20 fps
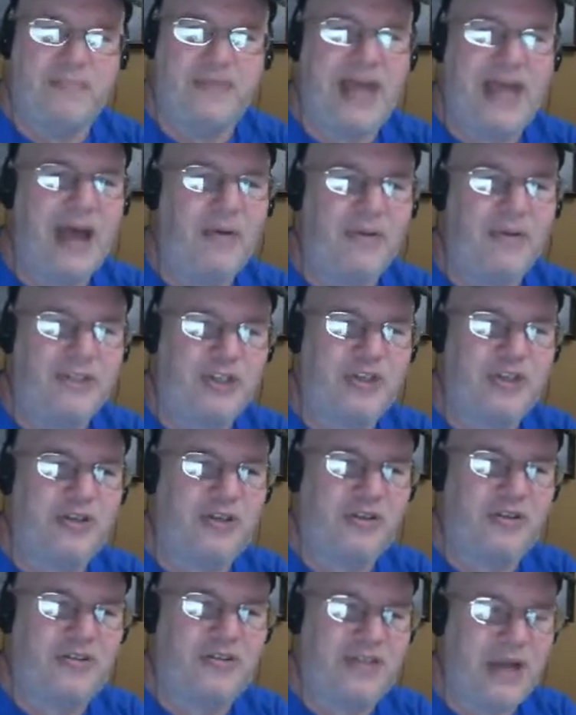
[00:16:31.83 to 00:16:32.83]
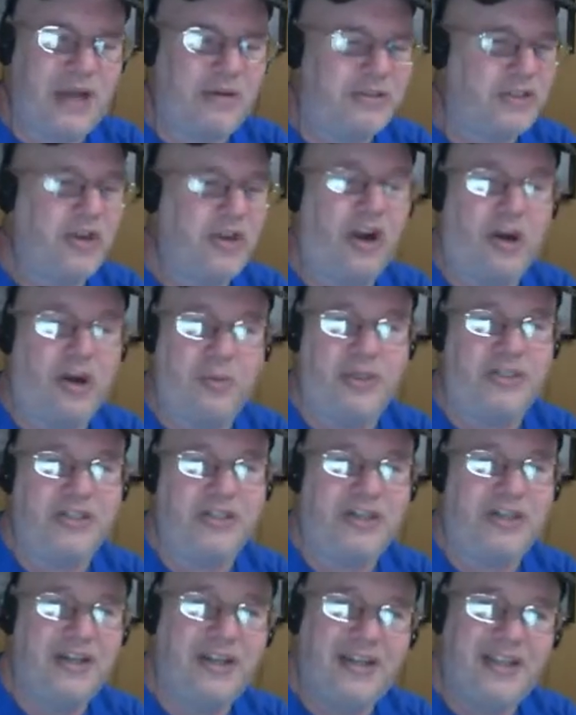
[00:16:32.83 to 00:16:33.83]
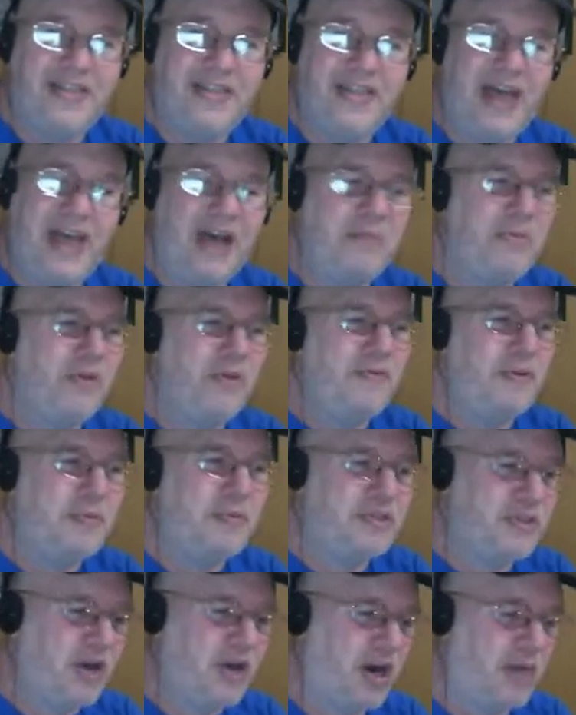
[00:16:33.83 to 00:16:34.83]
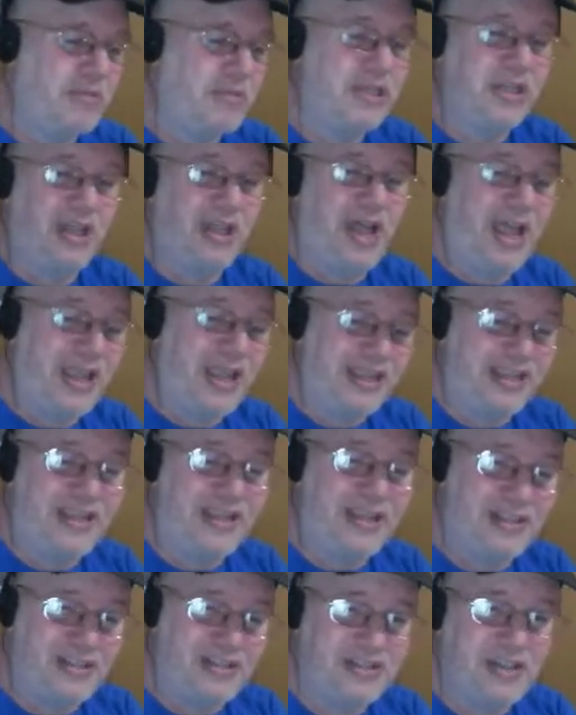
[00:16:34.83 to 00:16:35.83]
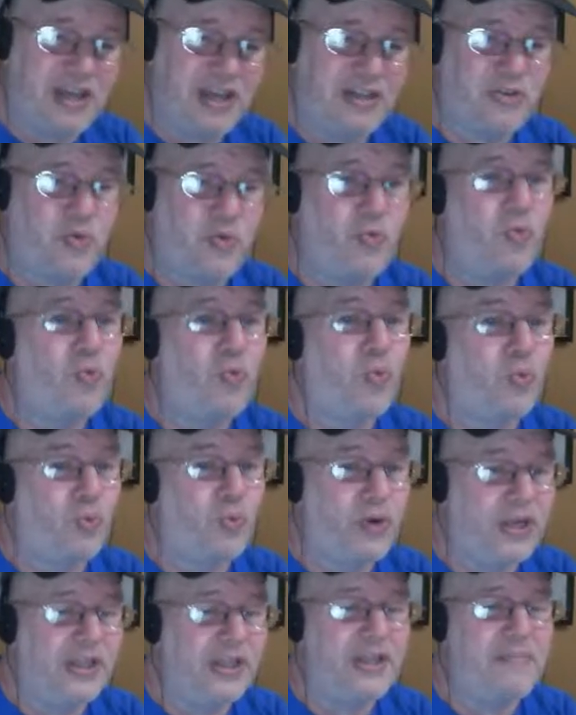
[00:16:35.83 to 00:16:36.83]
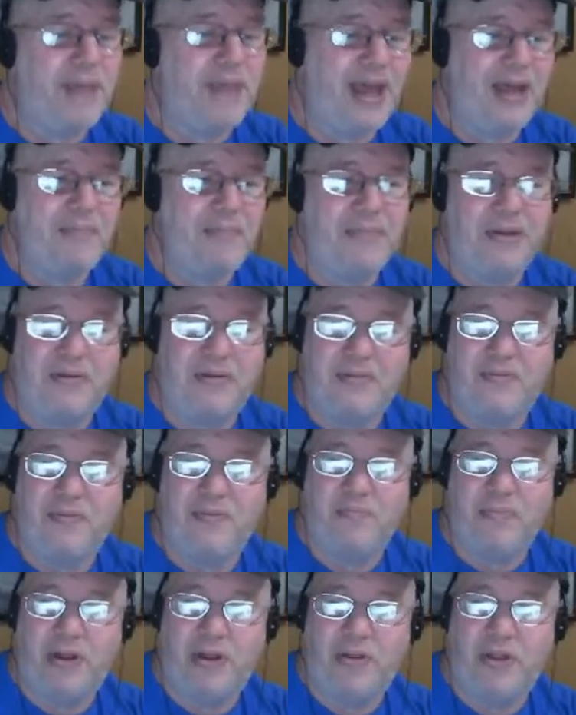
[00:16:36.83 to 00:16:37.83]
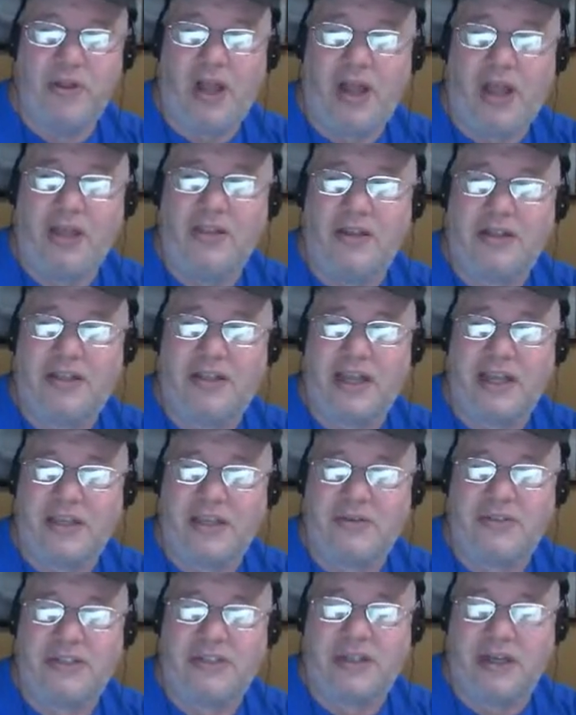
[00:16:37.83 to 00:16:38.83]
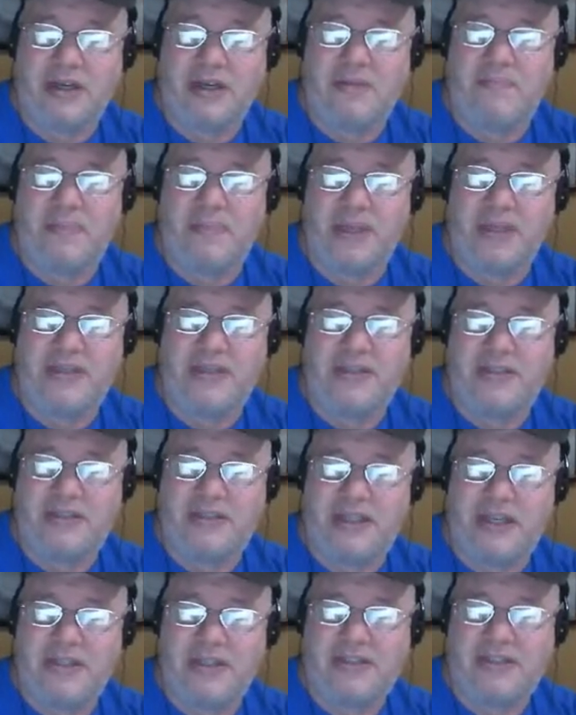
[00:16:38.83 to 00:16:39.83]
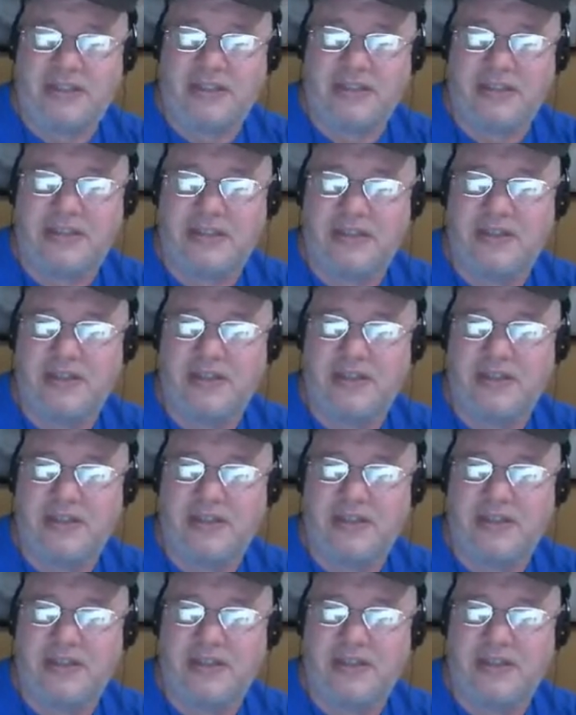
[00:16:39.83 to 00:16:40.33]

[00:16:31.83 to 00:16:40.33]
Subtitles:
That was garbage. That movie was garbage. Lion King sucked really bad, but Mulan looked like it was gonna be decent.